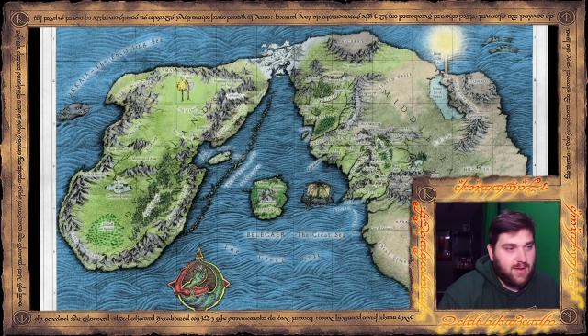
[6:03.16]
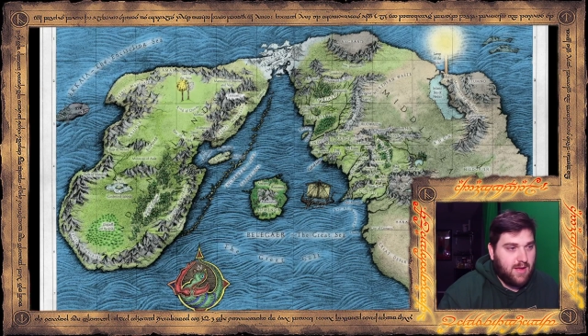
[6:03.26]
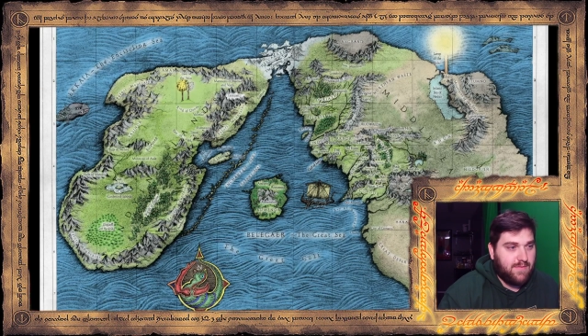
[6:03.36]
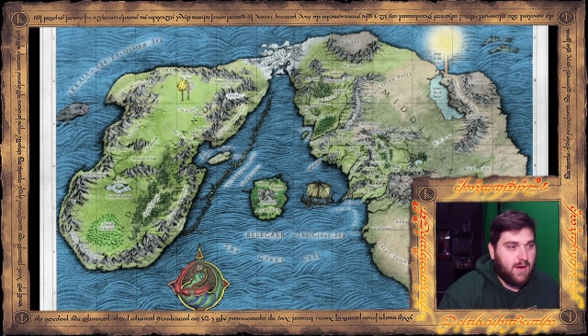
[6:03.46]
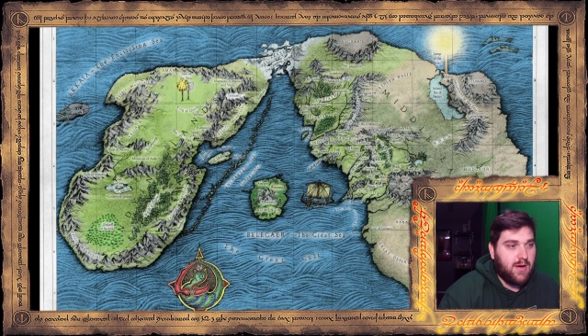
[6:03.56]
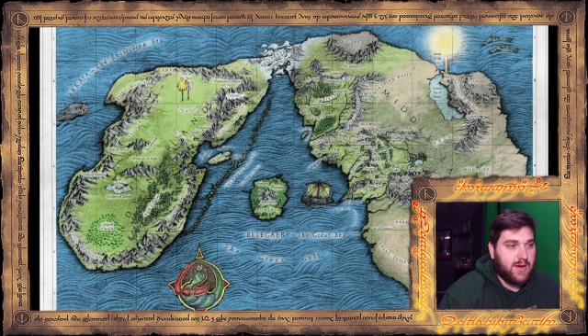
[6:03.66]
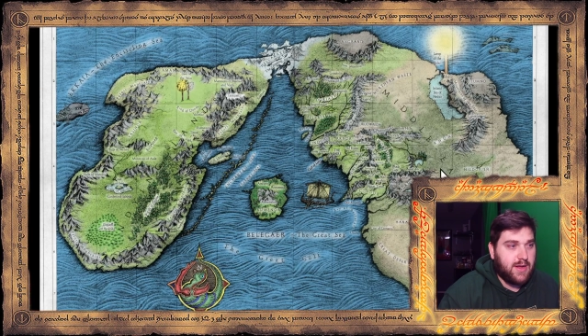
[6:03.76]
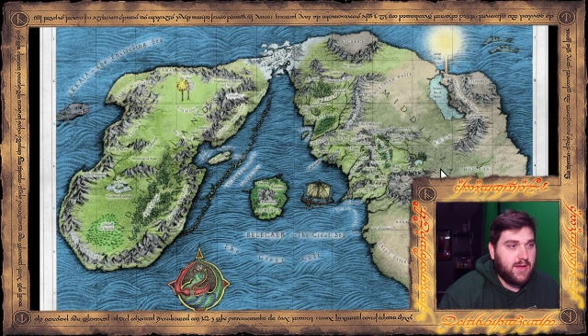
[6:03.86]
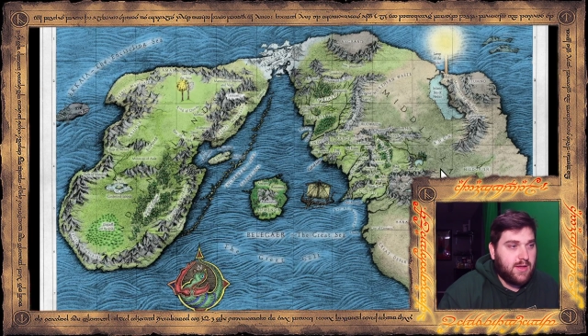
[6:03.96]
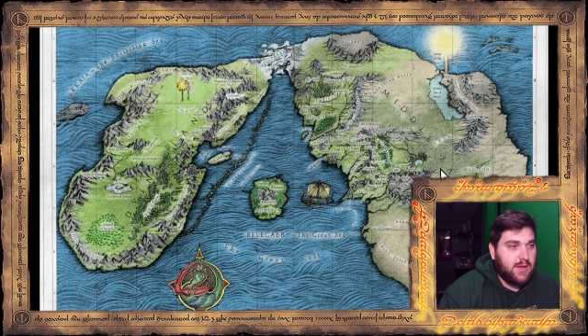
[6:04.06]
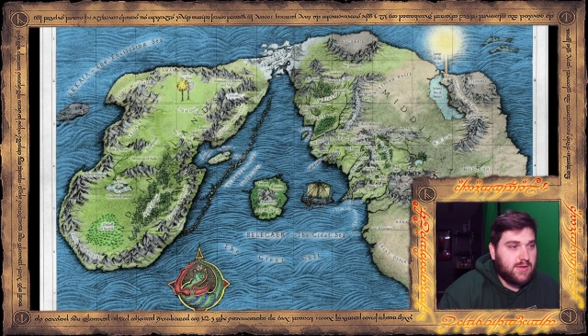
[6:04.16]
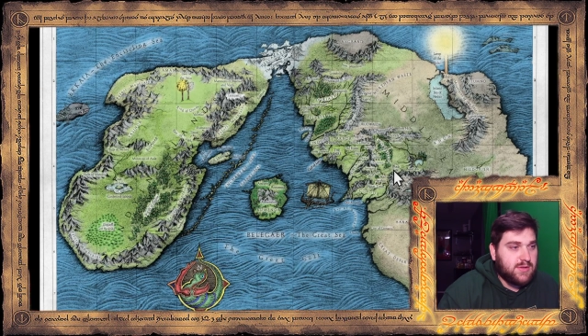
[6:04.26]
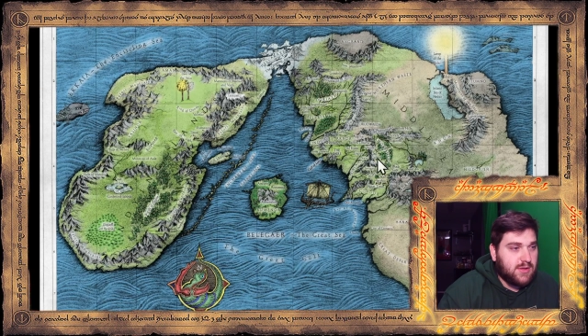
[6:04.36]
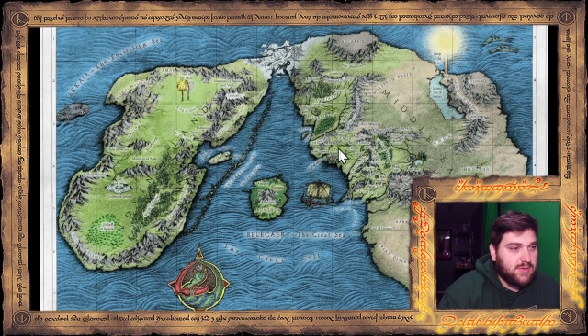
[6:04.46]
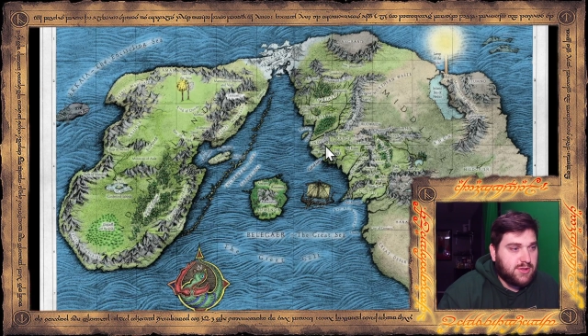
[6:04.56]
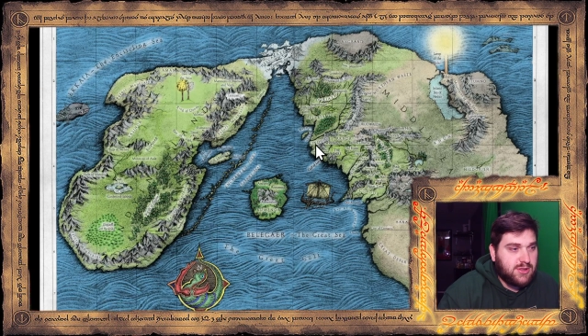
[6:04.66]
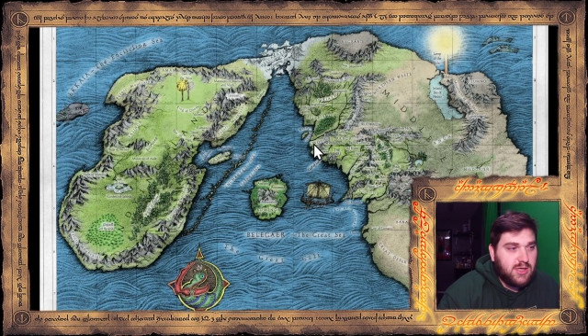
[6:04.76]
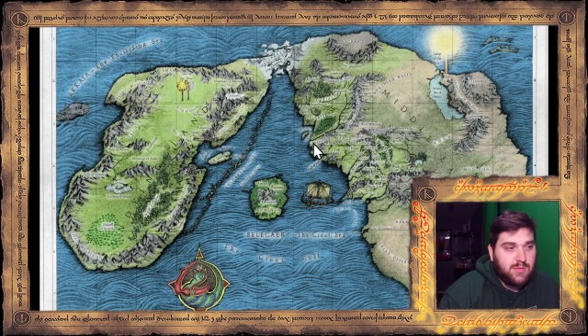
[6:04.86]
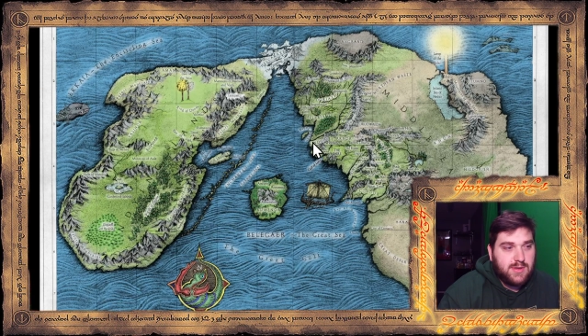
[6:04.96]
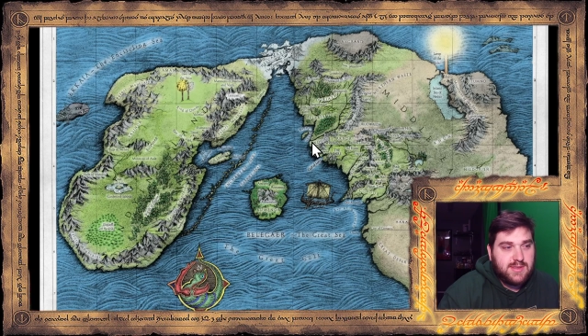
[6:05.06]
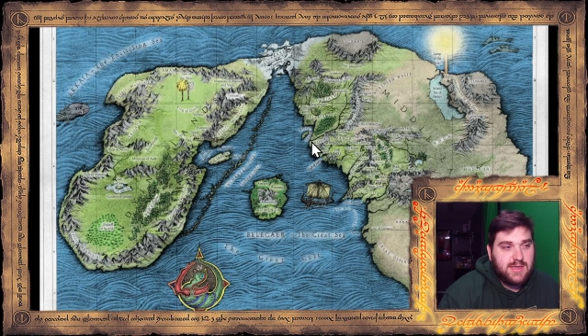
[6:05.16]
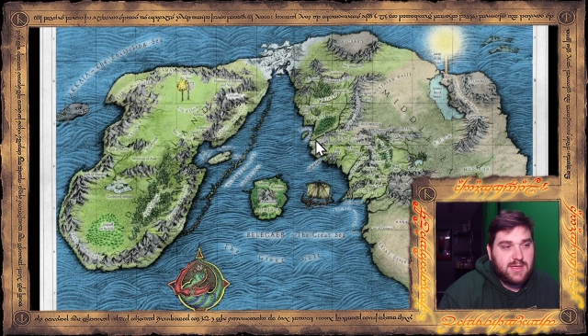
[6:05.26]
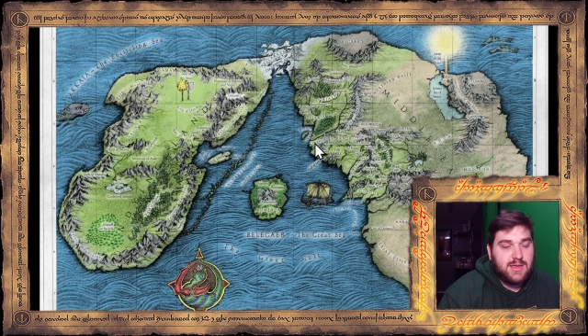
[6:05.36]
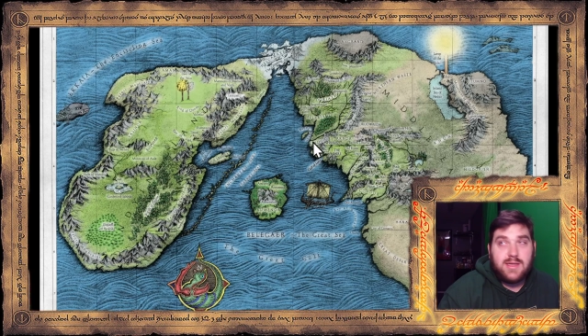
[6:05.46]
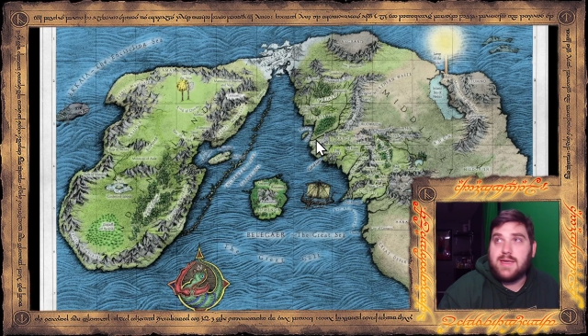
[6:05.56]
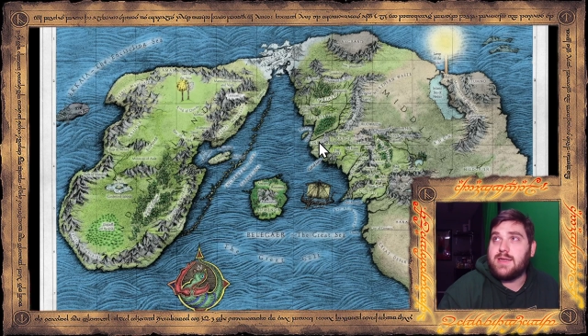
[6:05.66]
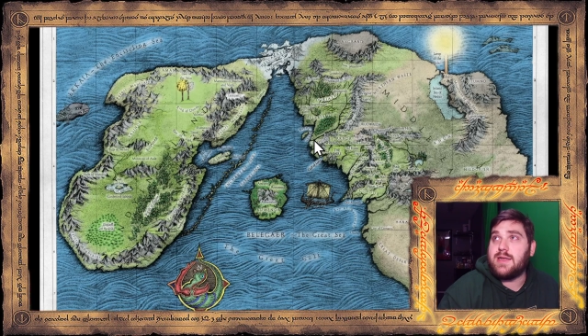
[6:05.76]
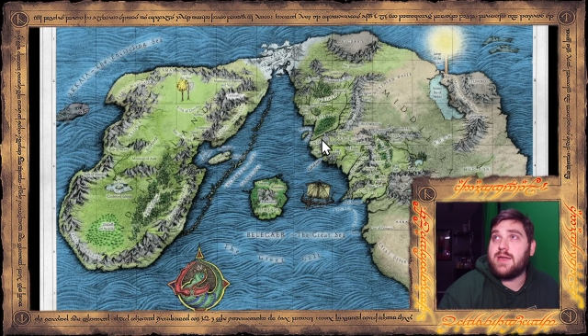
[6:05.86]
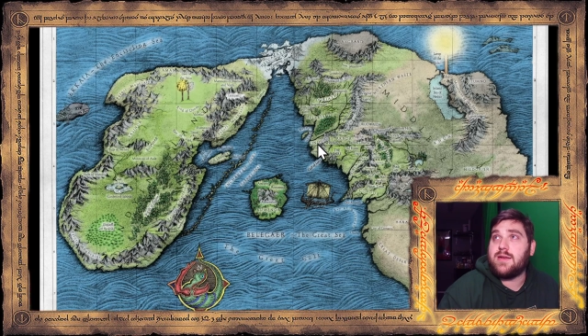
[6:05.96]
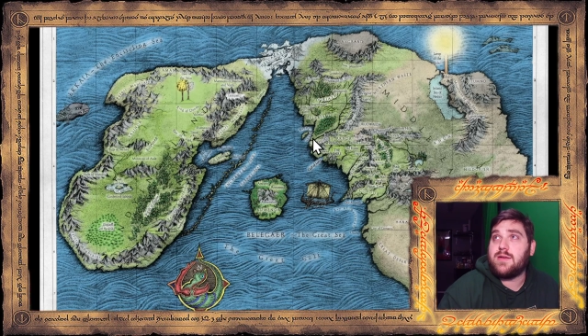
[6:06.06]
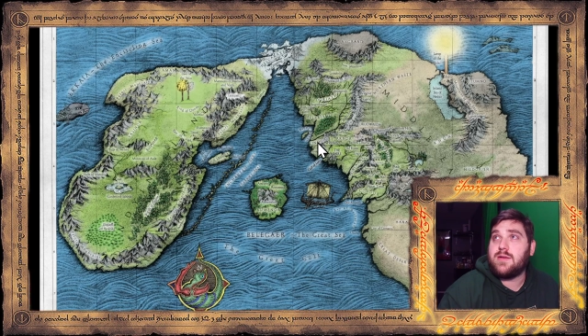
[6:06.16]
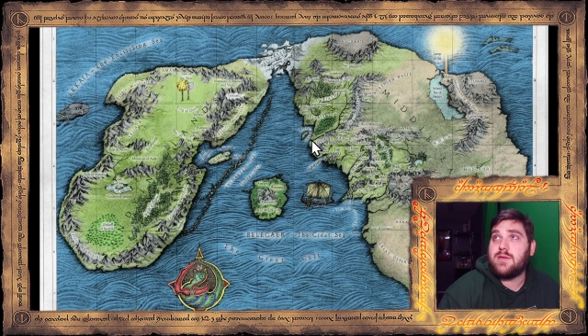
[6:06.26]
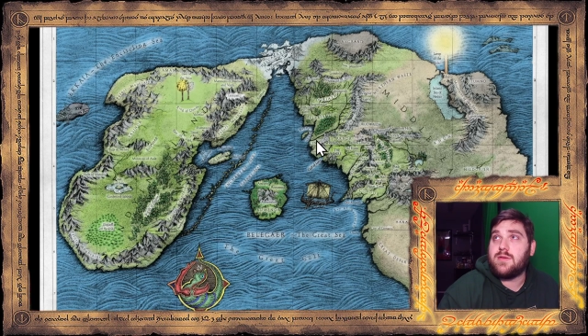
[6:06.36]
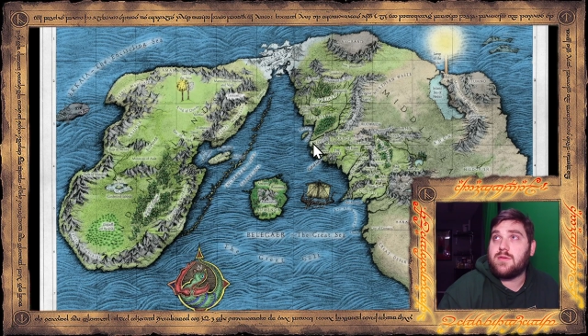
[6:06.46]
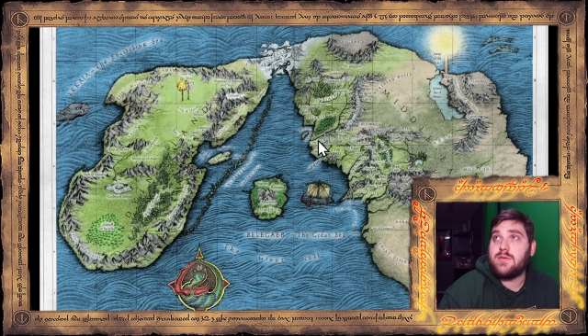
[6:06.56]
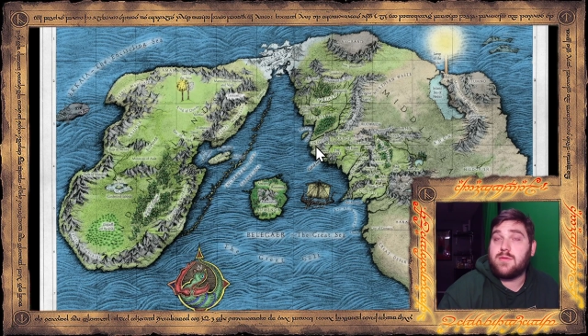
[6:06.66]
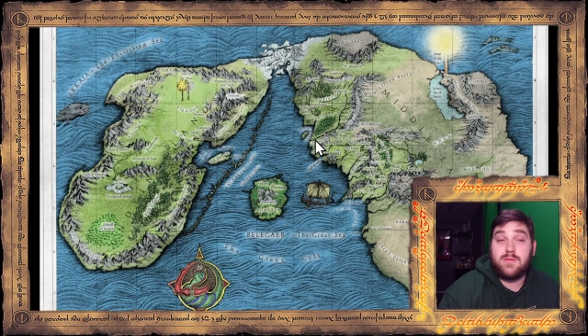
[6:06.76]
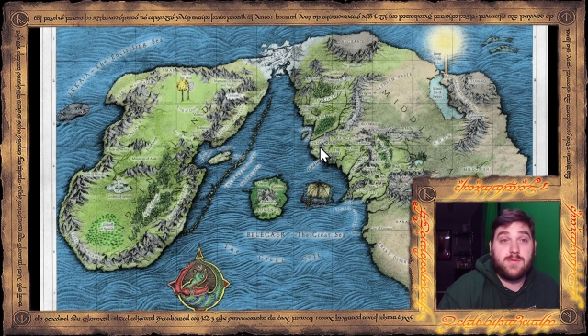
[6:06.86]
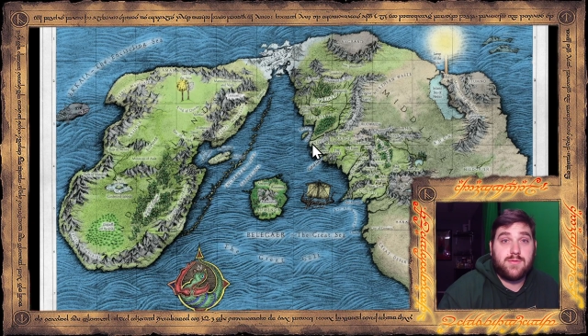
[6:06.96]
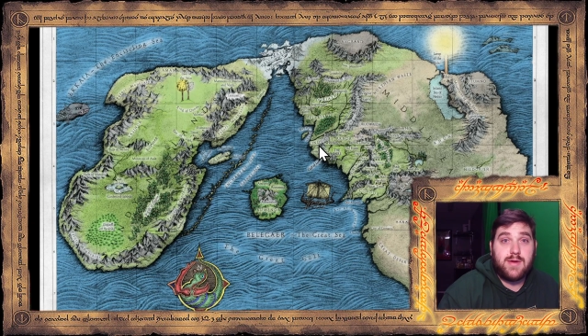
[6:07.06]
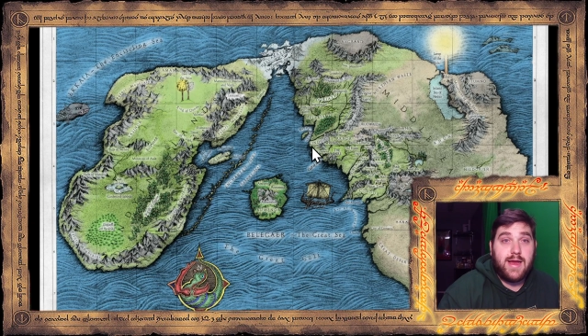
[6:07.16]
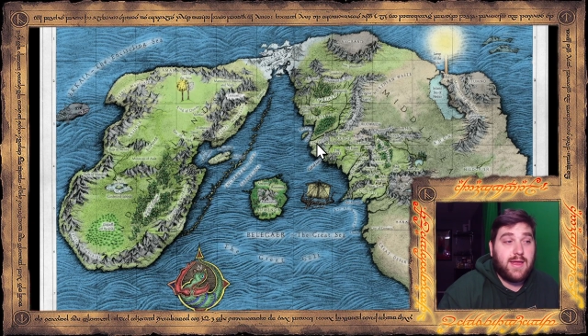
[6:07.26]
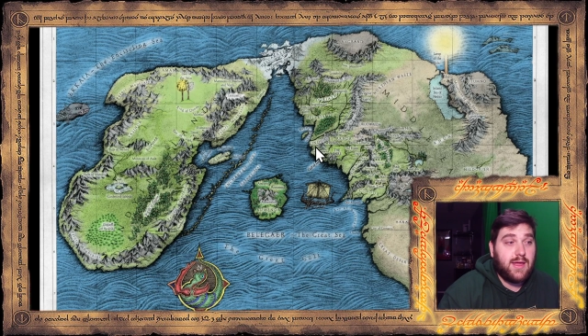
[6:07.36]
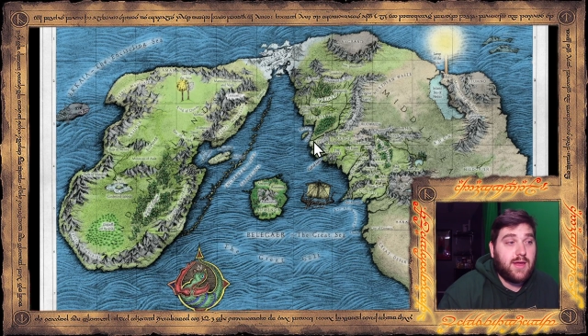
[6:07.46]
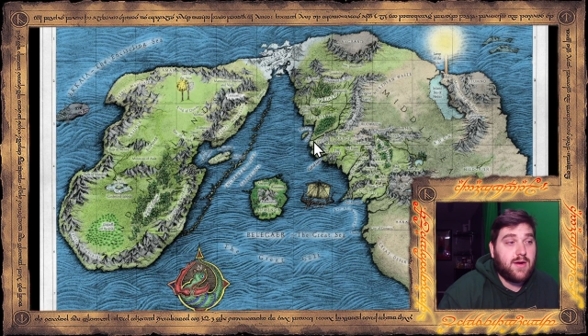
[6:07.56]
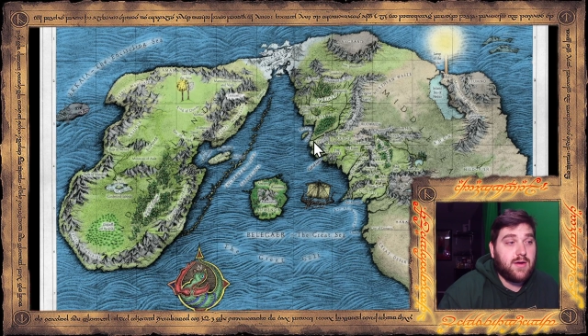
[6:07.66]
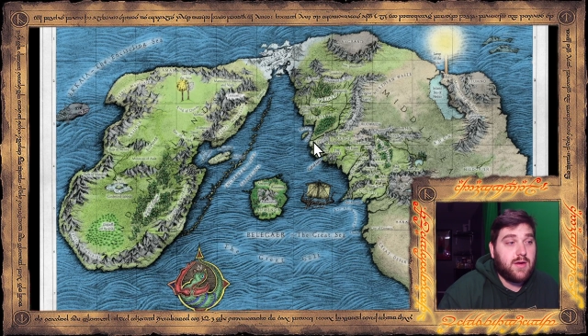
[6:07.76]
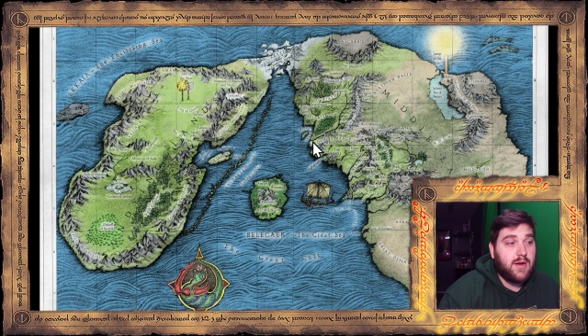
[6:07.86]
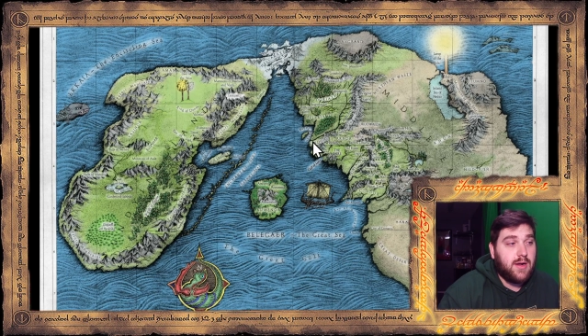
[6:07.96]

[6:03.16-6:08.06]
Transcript: of Arda. So she was in Linden right here,